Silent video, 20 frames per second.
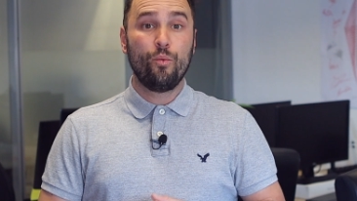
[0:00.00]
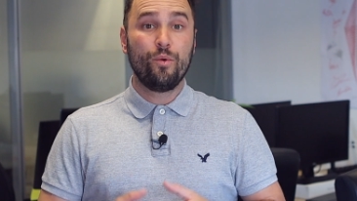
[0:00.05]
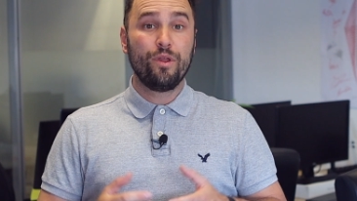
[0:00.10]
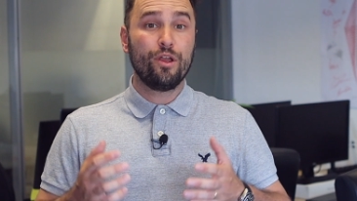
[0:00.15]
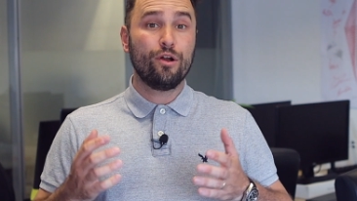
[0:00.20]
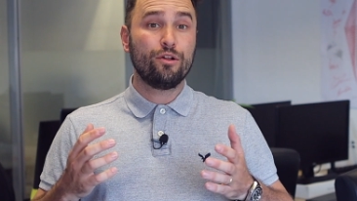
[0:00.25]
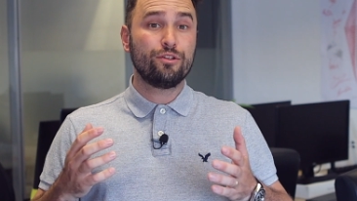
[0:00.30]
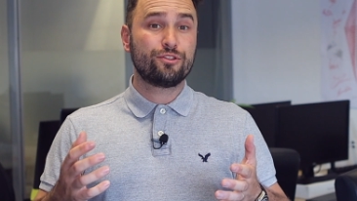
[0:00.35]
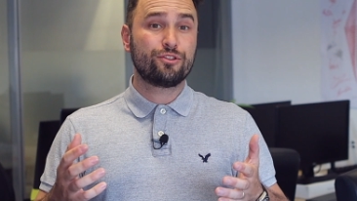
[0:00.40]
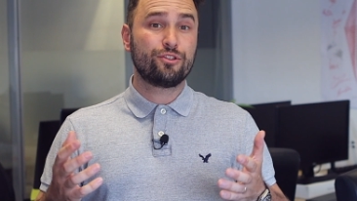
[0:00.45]

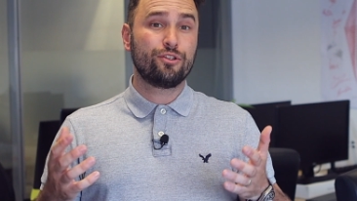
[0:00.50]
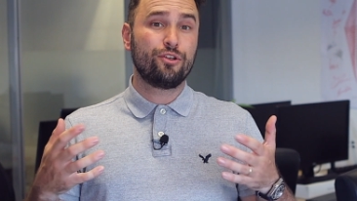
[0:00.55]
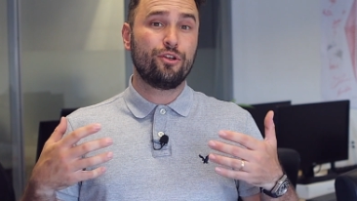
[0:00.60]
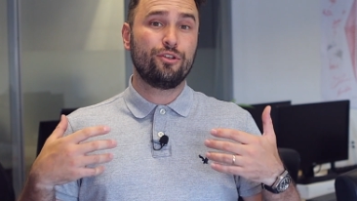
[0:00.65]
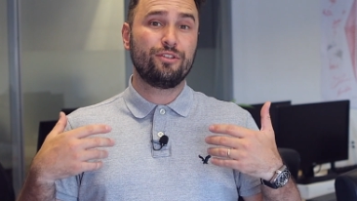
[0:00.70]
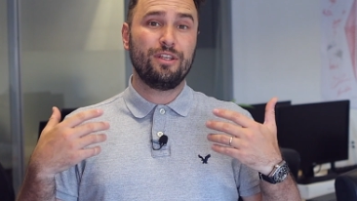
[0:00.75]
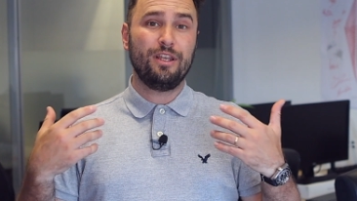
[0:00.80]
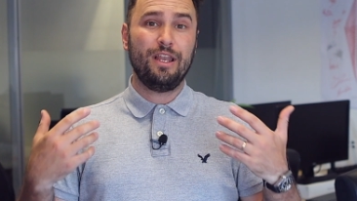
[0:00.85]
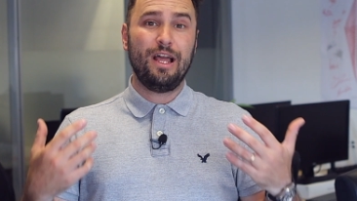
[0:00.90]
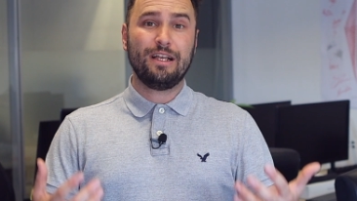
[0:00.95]
We also
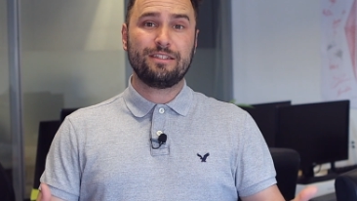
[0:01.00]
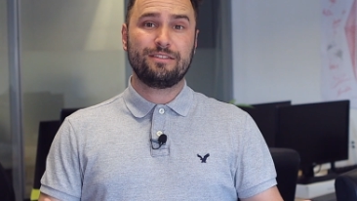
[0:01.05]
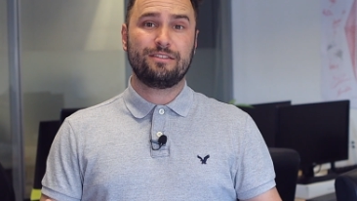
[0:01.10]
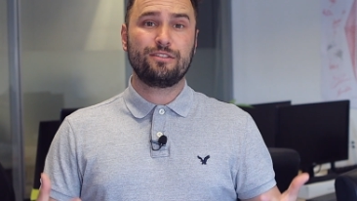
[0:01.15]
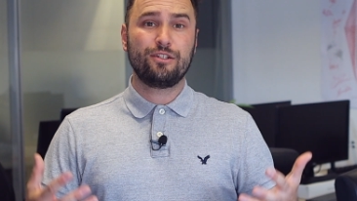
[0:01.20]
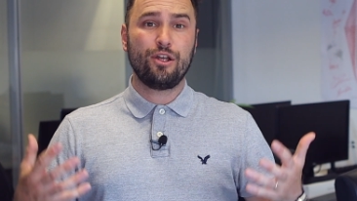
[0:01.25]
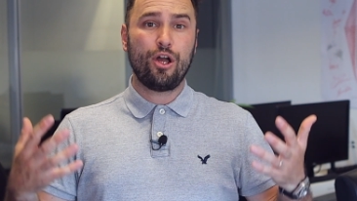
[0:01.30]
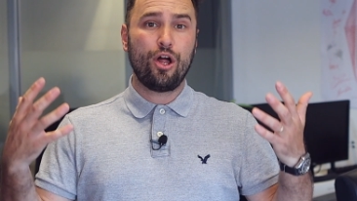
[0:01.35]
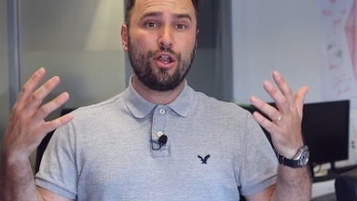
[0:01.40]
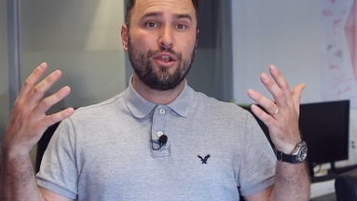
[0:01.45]
know the
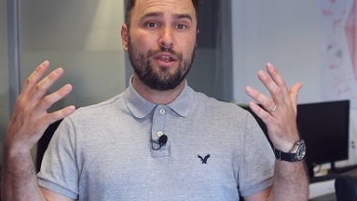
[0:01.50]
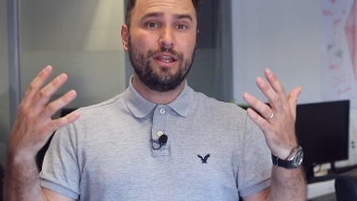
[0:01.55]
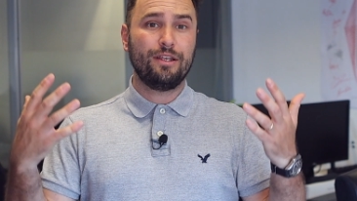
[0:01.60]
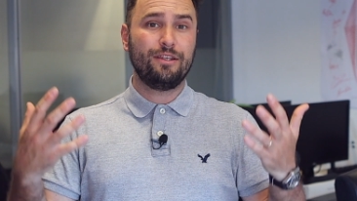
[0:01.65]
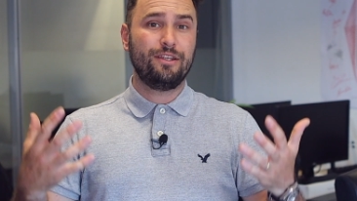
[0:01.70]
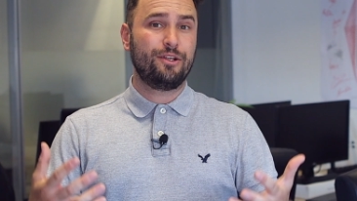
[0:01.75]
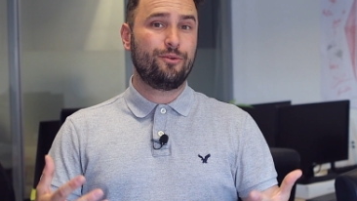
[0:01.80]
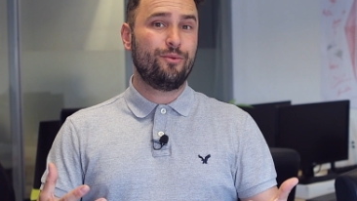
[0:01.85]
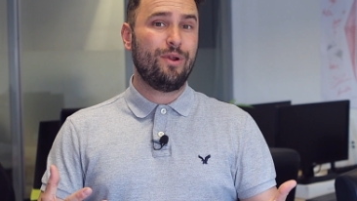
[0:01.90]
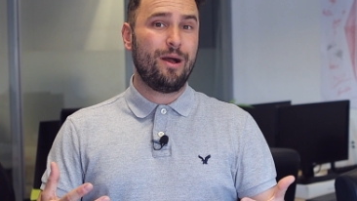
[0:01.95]
lexicon
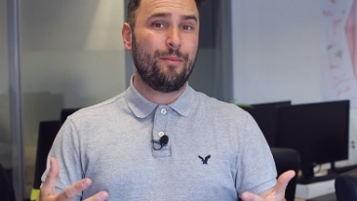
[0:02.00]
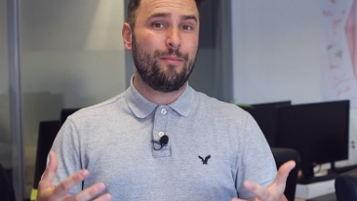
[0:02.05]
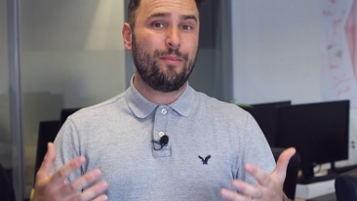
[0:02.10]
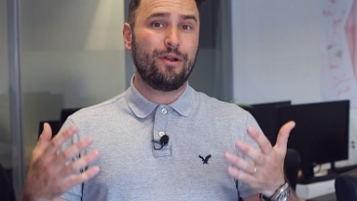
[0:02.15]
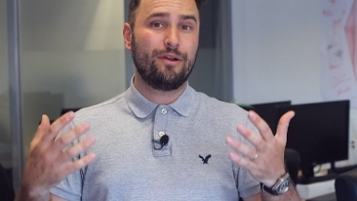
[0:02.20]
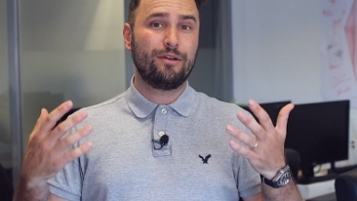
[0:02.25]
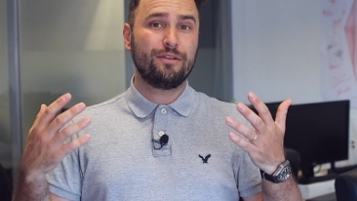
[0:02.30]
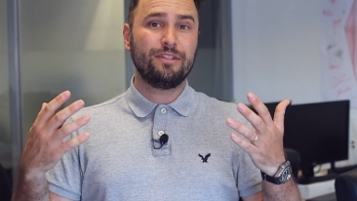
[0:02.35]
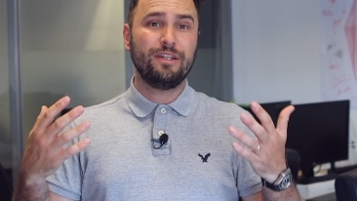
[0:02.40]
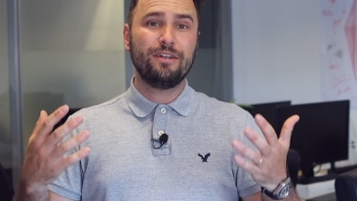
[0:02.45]
and the grammar,